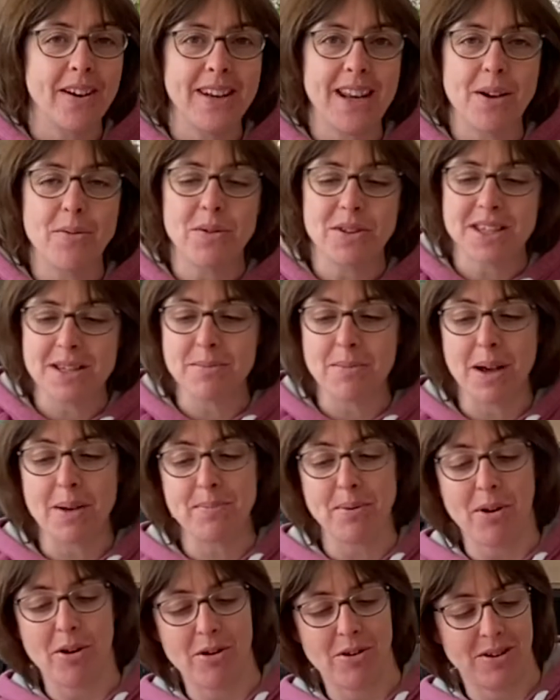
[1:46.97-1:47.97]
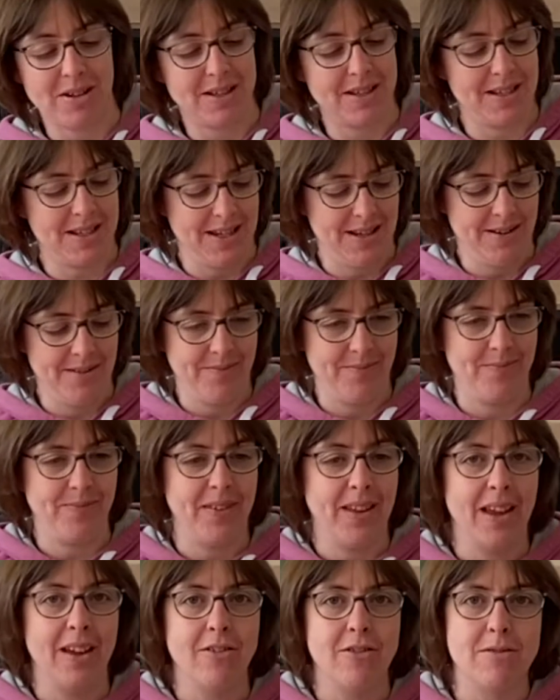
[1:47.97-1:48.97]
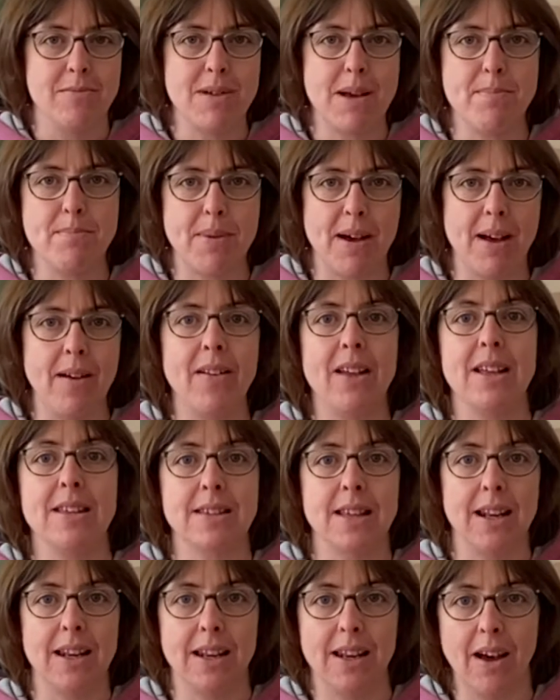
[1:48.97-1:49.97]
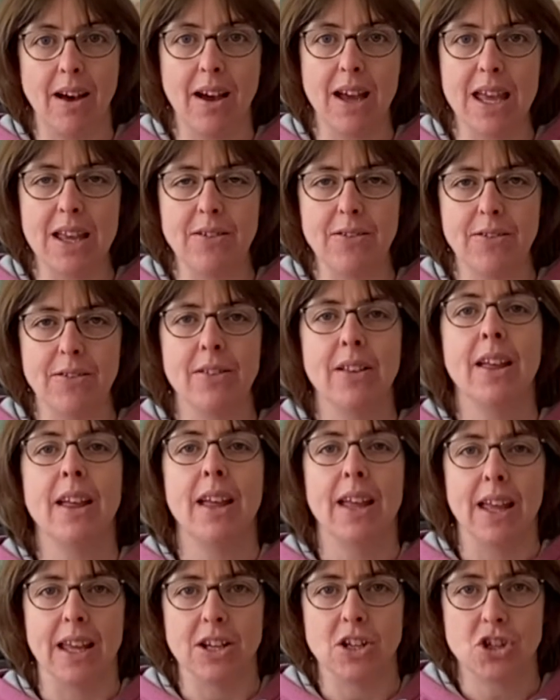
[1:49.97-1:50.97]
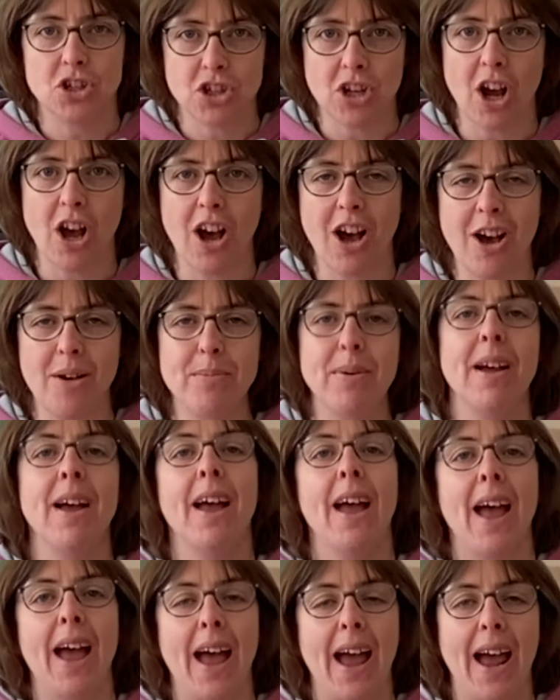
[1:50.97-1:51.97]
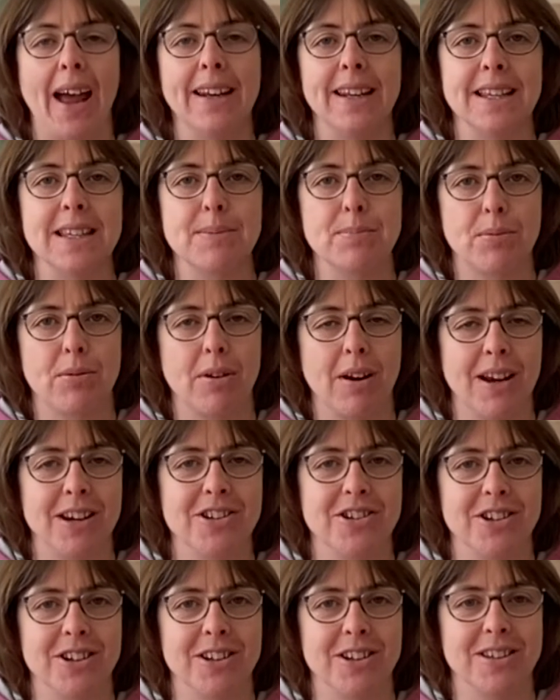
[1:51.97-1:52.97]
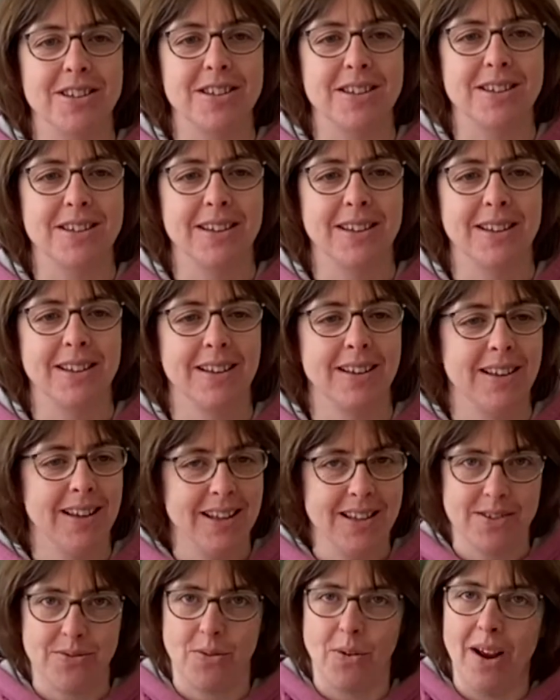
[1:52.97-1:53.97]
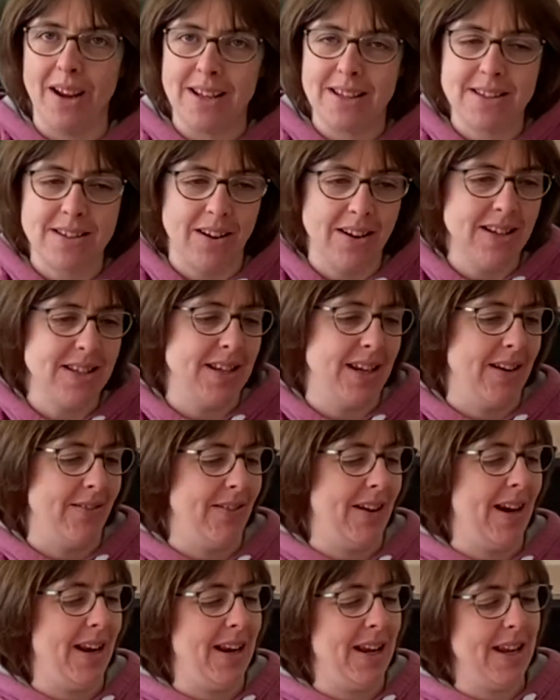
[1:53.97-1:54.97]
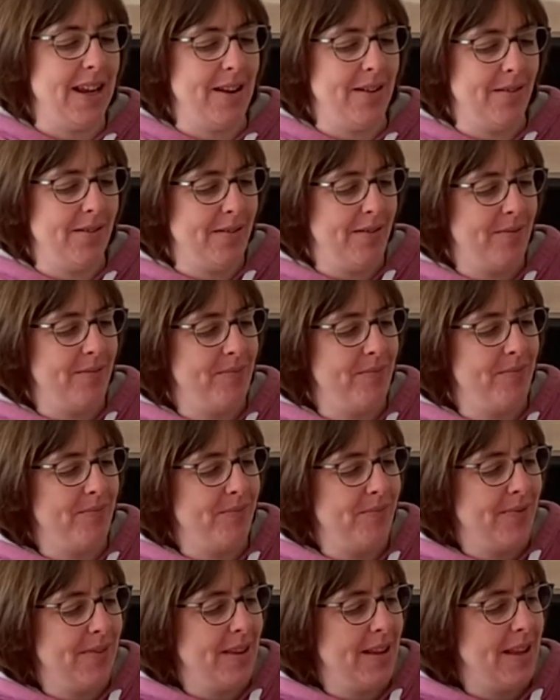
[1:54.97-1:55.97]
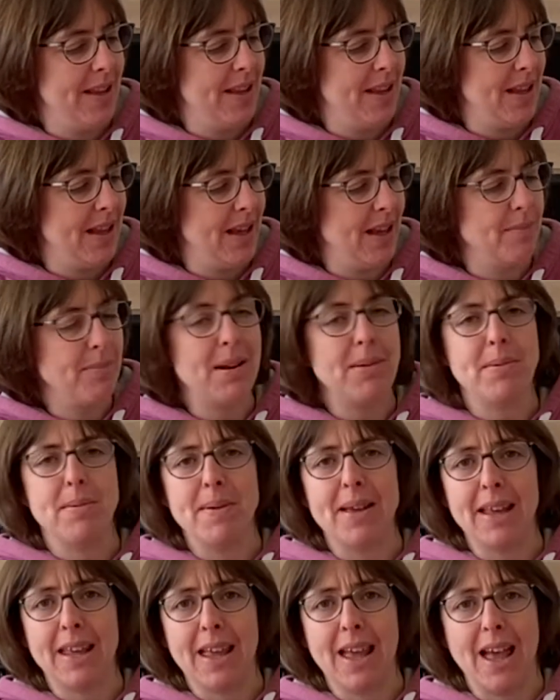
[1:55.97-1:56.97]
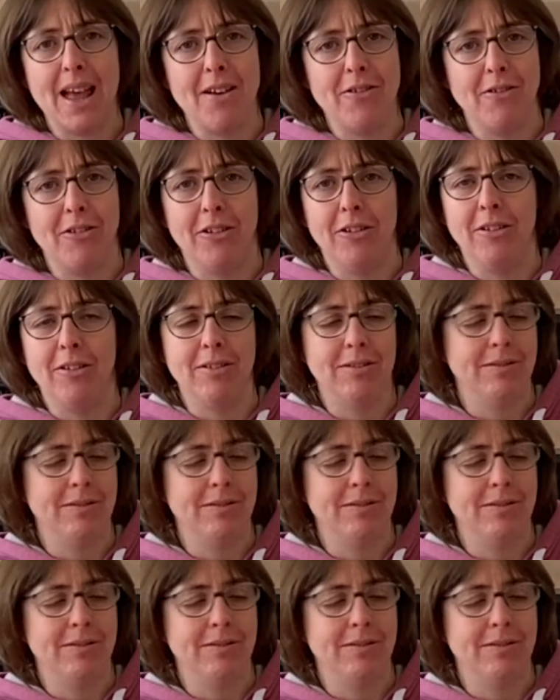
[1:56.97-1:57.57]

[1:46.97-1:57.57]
out what's in my box? Remember, it's alive, it's sharp, and it's precious. It's quite exciting, really. I better be a bit careful.